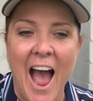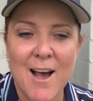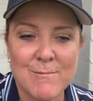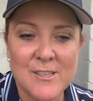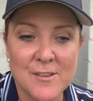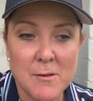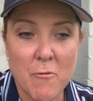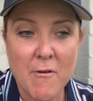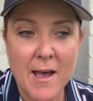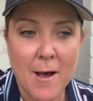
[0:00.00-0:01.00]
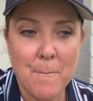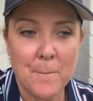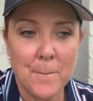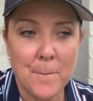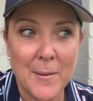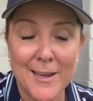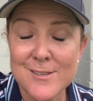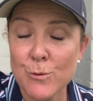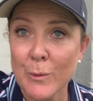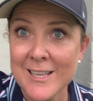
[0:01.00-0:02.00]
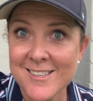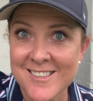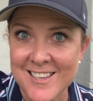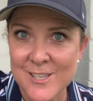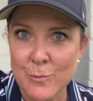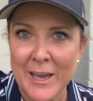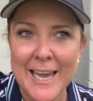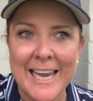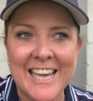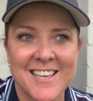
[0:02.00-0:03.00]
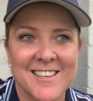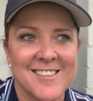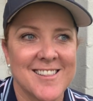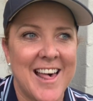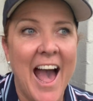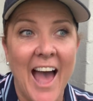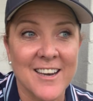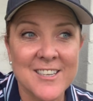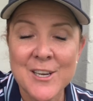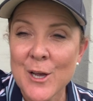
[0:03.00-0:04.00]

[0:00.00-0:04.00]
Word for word: Um, so some of our biggest wins this week is that